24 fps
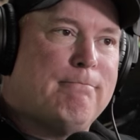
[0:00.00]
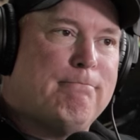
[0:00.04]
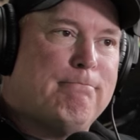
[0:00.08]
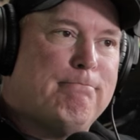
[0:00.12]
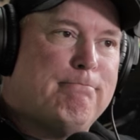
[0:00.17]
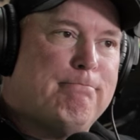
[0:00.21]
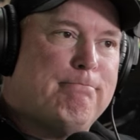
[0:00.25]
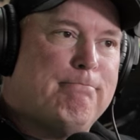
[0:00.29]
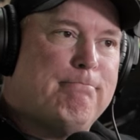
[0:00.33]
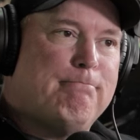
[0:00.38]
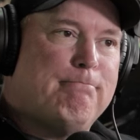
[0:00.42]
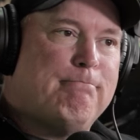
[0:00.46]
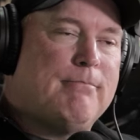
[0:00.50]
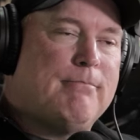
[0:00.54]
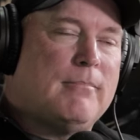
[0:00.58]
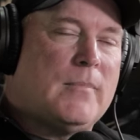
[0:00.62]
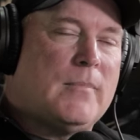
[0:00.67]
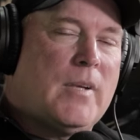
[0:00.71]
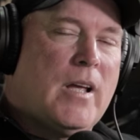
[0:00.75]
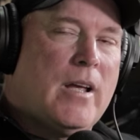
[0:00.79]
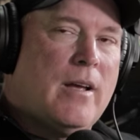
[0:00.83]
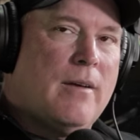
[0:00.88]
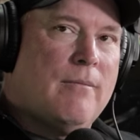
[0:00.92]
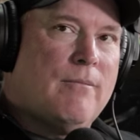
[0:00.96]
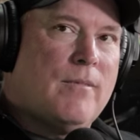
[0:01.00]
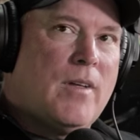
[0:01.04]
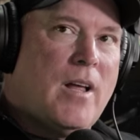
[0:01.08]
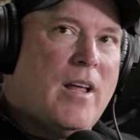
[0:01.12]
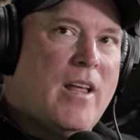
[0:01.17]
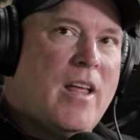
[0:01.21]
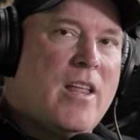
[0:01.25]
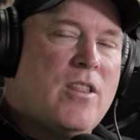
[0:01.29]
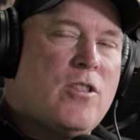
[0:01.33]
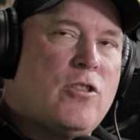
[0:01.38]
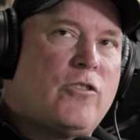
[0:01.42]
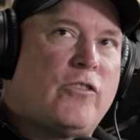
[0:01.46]
Yeah.
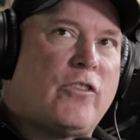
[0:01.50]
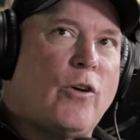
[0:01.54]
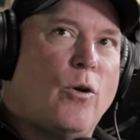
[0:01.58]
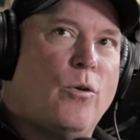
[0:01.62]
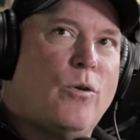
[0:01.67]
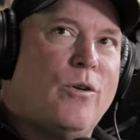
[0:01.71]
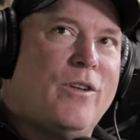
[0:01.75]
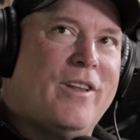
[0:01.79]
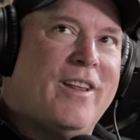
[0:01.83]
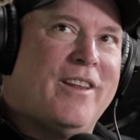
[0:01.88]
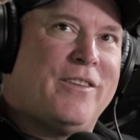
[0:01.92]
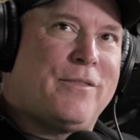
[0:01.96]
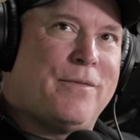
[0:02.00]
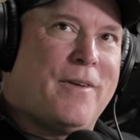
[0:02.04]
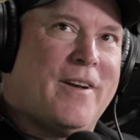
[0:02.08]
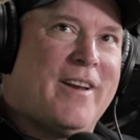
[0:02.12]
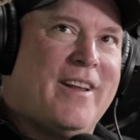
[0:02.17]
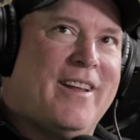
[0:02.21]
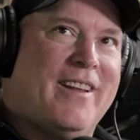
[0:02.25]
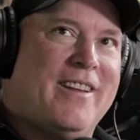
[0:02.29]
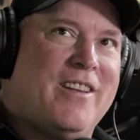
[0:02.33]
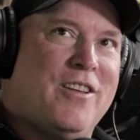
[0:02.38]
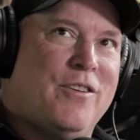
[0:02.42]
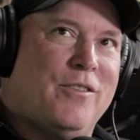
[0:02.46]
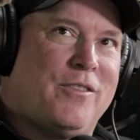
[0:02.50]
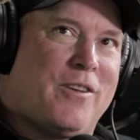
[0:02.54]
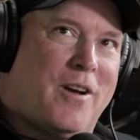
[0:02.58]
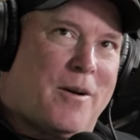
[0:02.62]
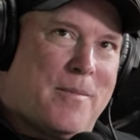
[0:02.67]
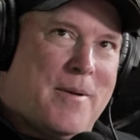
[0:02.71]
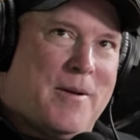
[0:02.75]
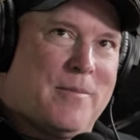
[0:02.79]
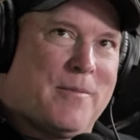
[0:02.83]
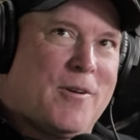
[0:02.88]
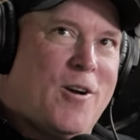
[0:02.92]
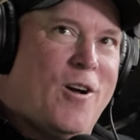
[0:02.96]
So it's funny you talk
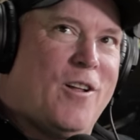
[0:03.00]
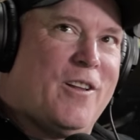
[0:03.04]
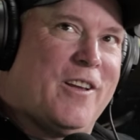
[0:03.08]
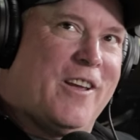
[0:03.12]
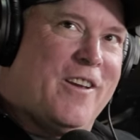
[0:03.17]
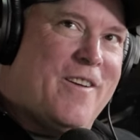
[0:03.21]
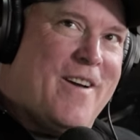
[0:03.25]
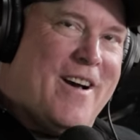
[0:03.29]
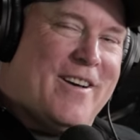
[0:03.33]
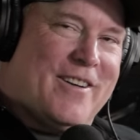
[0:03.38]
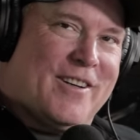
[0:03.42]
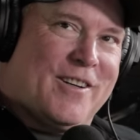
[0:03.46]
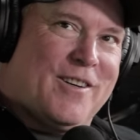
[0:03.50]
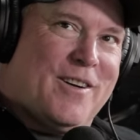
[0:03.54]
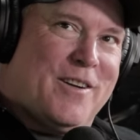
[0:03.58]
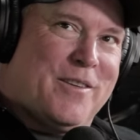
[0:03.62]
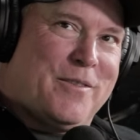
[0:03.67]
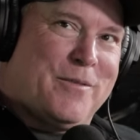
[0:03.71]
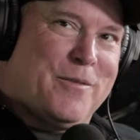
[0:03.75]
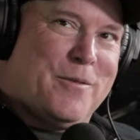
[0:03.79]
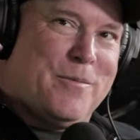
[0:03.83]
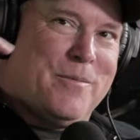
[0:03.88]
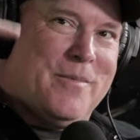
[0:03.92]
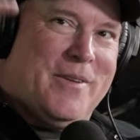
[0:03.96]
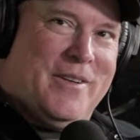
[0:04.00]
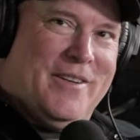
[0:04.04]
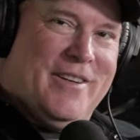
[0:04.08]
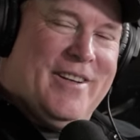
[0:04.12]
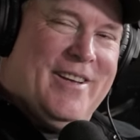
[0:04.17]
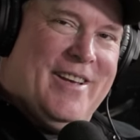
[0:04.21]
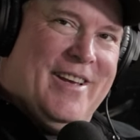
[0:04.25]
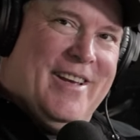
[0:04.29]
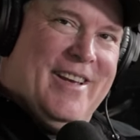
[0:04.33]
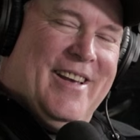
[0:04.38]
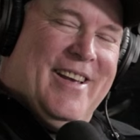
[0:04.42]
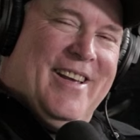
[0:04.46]
about him calling you out across the room, and
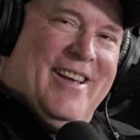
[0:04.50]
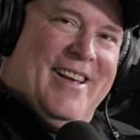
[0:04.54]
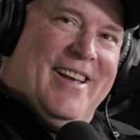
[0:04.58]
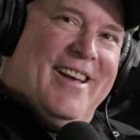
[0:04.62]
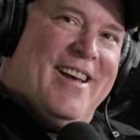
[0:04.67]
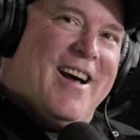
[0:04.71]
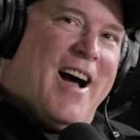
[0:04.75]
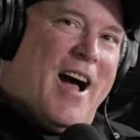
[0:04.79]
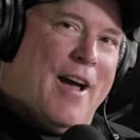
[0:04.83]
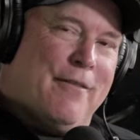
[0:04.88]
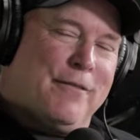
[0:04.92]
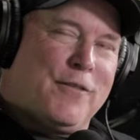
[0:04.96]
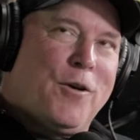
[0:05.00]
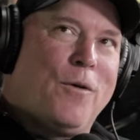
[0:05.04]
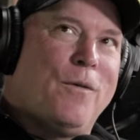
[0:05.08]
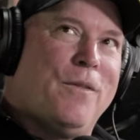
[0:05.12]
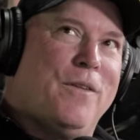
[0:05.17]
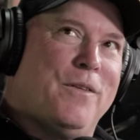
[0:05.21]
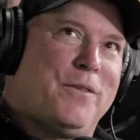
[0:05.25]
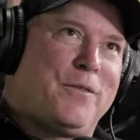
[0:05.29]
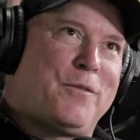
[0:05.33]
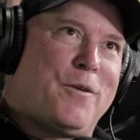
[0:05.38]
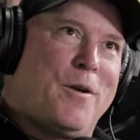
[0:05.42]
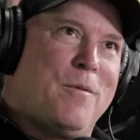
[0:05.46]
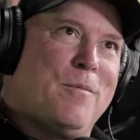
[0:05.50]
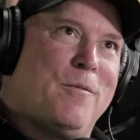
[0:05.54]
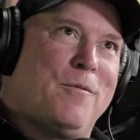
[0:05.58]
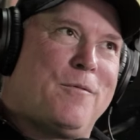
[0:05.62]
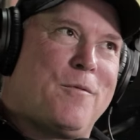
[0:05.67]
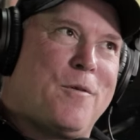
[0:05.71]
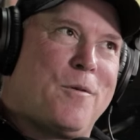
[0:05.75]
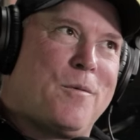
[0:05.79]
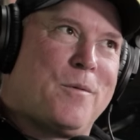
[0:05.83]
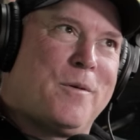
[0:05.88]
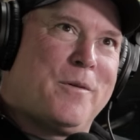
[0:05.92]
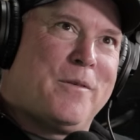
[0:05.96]
I've told this story
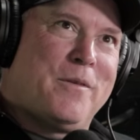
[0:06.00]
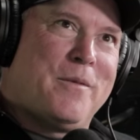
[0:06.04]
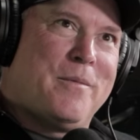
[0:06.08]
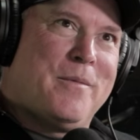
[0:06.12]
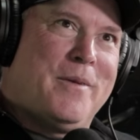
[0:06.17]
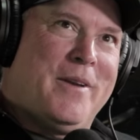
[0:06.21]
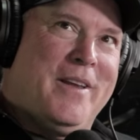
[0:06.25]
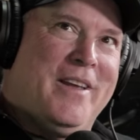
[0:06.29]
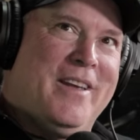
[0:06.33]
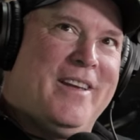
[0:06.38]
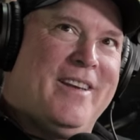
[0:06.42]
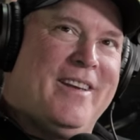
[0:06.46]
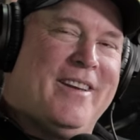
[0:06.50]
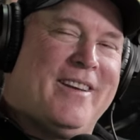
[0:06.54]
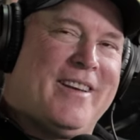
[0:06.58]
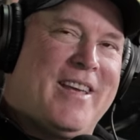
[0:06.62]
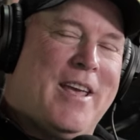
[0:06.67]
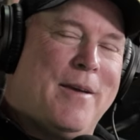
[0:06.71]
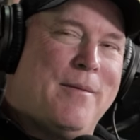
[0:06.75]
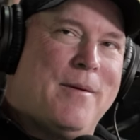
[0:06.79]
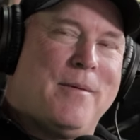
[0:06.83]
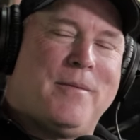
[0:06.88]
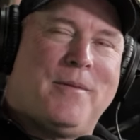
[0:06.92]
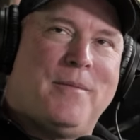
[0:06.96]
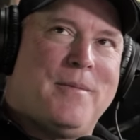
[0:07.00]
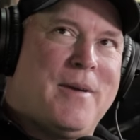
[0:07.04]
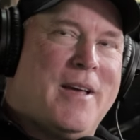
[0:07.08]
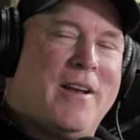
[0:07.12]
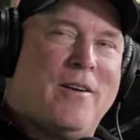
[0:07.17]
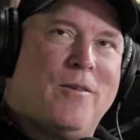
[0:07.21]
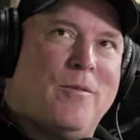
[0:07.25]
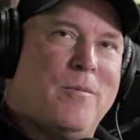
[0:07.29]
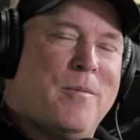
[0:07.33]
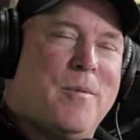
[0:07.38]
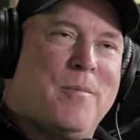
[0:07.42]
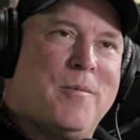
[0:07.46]
before where somebody came up to me. I
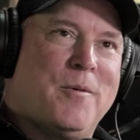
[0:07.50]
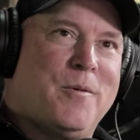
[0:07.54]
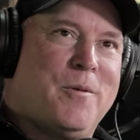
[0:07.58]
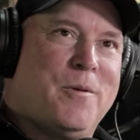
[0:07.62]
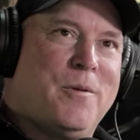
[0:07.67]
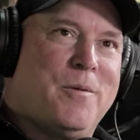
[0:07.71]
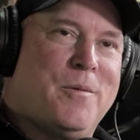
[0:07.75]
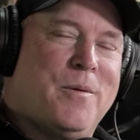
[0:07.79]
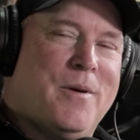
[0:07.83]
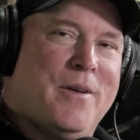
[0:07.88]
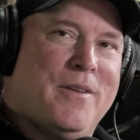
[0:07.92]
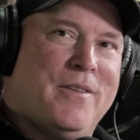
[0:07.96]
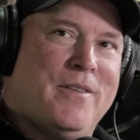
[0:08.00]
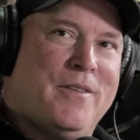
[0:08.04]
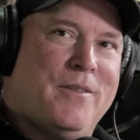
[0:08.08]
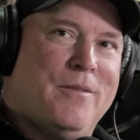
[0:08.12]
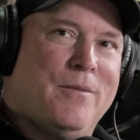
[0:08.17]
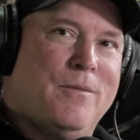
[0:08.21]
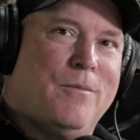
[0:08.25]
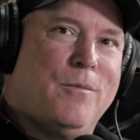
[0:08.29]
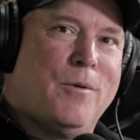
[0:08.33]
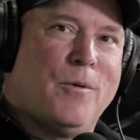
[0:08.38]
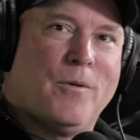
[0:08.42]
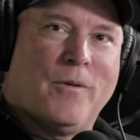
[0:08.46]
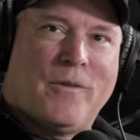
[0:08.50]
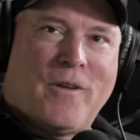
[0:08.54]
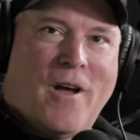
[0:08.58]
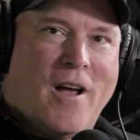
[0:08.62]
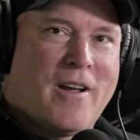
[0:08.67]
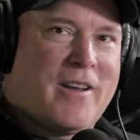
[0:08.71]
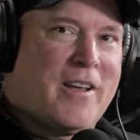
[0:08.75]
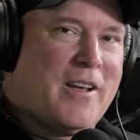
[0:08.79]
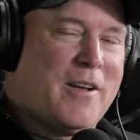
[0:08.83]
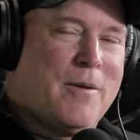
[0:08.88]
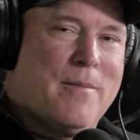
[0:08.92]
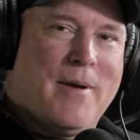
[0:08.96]
don't remember who it was, and we were
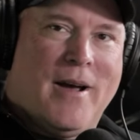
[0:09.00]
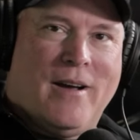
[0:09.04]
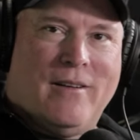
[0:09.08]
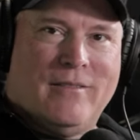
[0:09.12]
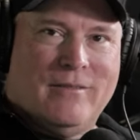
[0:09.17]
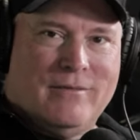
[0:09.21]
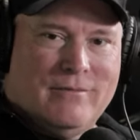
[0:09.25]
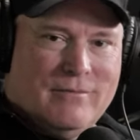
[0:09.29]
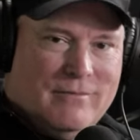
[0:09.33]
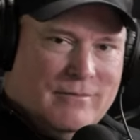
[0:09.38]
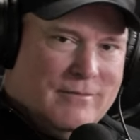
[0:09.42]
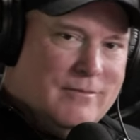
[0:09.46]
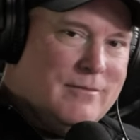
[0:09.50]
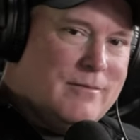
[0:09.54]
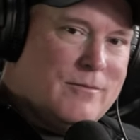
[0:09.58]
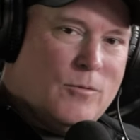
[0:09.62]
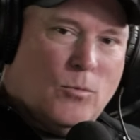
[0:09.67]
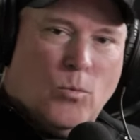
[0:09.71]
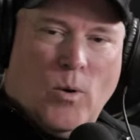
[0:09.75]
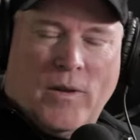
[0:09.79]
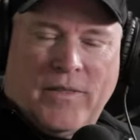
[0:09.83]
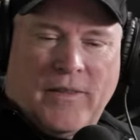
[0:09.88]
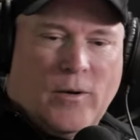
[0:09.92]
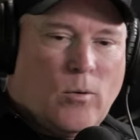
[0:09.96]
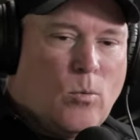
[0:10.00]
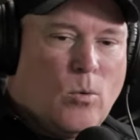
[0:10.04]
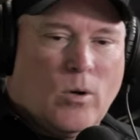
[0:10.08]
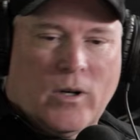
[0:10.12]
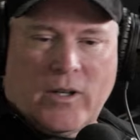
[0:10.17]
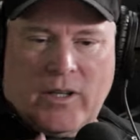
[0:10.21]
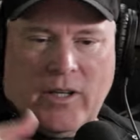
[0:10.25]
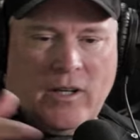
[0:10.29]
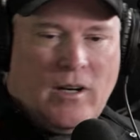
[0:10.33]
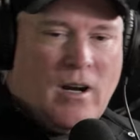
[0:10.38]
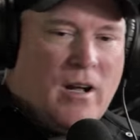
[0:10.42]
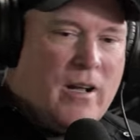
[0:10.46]
talking about what they're
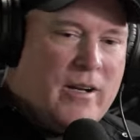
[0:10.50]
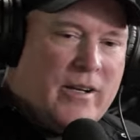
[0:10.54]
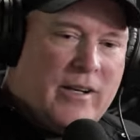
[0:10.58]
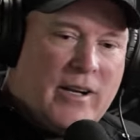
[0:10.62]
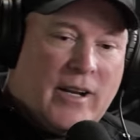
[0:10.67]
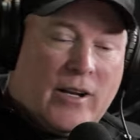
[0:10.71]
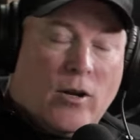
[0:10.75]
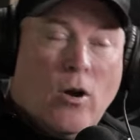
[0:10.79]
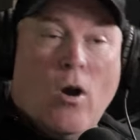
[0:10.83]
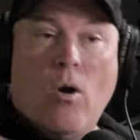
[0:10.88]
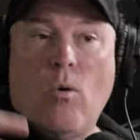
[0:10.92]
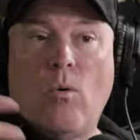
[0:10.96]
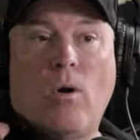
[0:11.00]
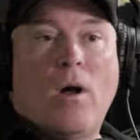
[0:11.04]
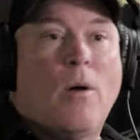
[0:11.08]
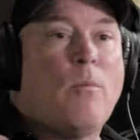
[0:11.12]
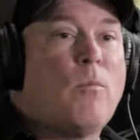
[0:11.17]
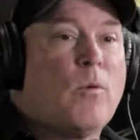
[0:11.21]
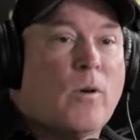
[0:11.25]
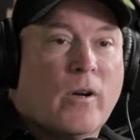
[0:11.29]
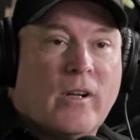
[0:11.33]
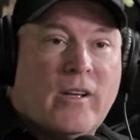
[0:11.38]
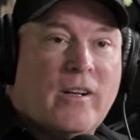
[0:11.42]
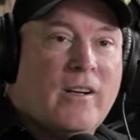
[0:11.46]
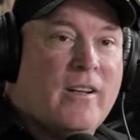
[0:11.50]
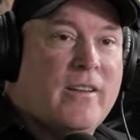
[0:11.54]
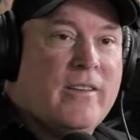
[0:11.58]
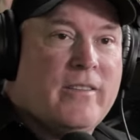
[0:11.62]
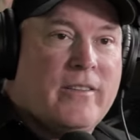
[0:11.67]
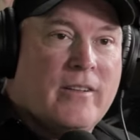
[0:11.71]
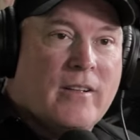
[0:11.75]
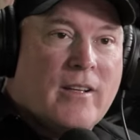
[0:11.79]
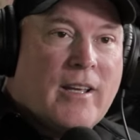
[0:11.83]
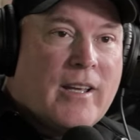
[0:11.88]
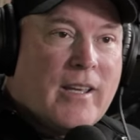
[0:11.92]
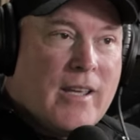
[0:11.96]
working on, and I go, "Oh, well, I'm working on this."
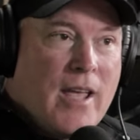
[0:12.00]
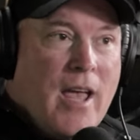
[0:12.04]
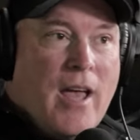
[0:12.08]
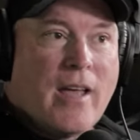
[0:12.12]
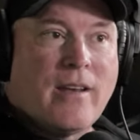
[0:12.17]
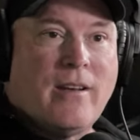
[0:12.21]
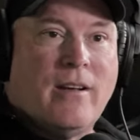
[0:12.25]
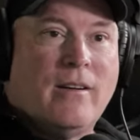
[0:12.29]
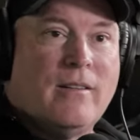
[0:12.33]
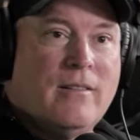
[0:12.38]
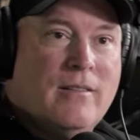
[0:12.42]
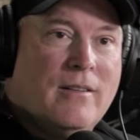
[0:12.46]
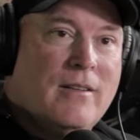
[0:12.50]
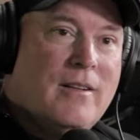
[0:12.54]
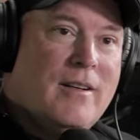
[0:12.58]
And they're like, "Yeah, I know."